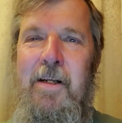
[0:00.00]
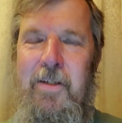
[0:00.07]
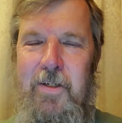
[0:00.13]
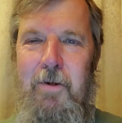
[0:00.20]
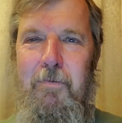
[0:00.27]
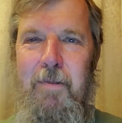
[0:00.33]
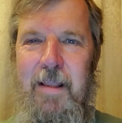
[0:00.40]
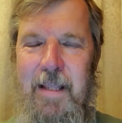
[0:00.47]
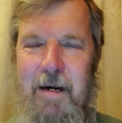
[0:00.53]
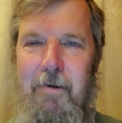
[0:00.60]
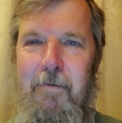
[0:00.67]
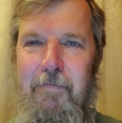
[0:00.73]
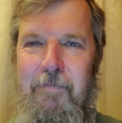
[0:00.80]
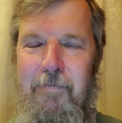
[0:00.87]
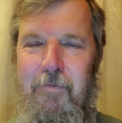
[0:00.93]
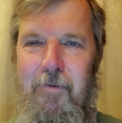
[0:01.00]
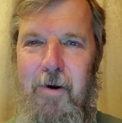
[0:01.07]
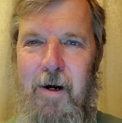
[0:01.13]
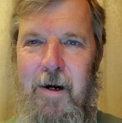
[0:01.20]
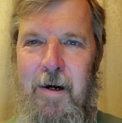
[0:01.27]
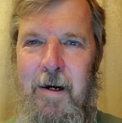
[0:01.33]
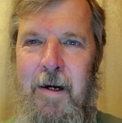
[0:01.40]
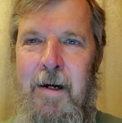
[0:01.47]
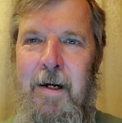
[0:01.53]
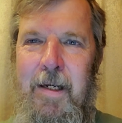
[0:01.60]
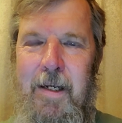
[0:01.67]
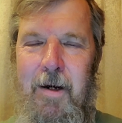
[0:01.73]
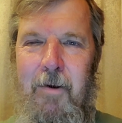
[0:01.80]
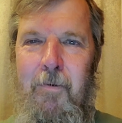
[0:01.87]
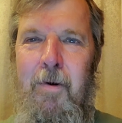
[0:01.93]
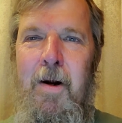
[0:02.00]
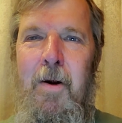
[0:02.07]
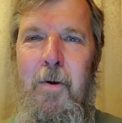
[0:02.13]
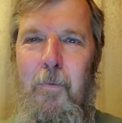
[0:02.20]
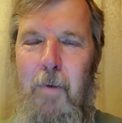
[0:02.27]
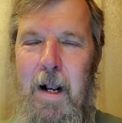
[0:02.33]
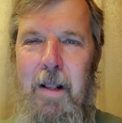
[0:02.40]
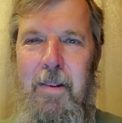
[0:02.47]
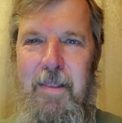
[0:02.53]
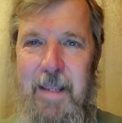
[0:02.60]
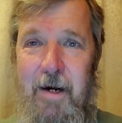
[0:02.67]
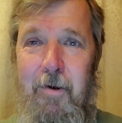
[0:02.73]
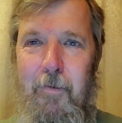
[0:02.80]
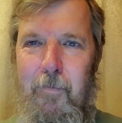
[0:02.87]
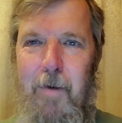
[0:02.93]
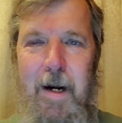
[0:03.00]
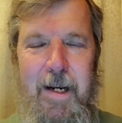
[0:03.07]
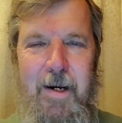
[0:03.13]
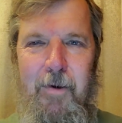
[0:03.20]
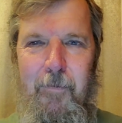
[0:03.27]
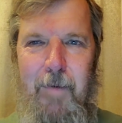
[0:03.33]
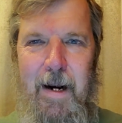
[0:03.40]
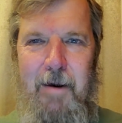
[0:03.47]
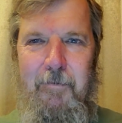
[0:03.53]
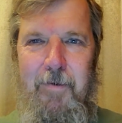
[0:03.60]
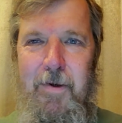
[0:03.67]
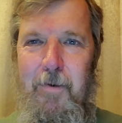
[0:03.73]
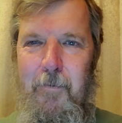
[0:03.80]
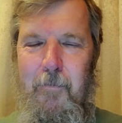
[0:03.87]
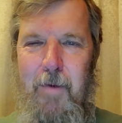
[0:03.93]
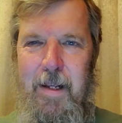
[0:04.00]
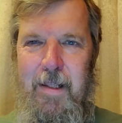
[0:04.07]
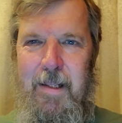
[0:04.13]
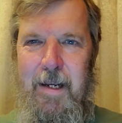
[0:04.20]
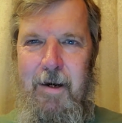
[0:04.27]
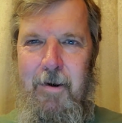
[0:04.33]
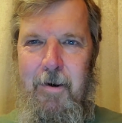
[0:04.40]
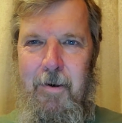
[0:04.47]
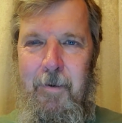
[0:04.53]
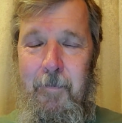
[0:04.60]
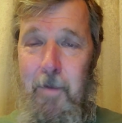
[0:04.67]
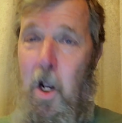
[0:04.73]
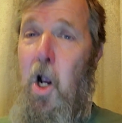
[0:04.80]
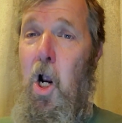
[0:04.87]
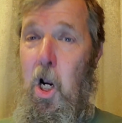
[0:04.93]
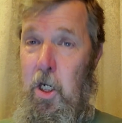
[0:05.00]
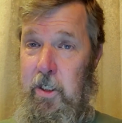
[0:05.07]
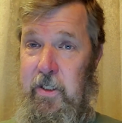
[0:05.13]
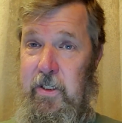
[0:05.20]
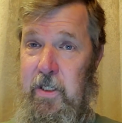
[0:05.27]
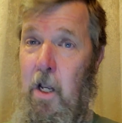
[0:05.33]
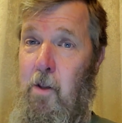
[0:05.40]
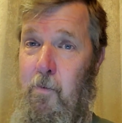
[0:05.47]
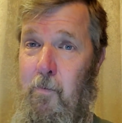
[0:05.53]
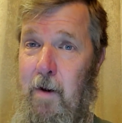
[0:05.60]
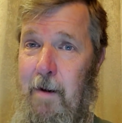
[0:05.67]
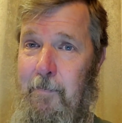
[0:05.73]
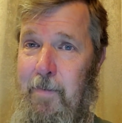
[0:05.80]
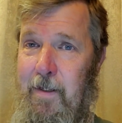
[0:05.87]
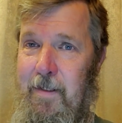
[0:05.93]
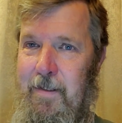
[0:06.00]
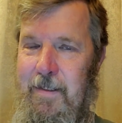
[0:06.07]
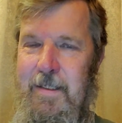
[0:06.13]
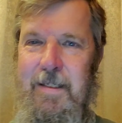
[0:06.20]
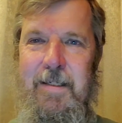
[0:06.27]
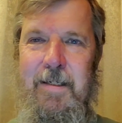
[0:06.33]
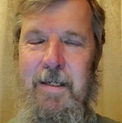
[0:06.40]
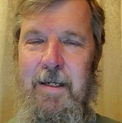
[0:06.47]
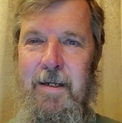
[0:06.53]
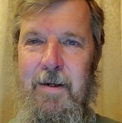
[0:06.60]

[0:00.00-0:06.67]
So therefore, you know, while they're running around with their assault weapons,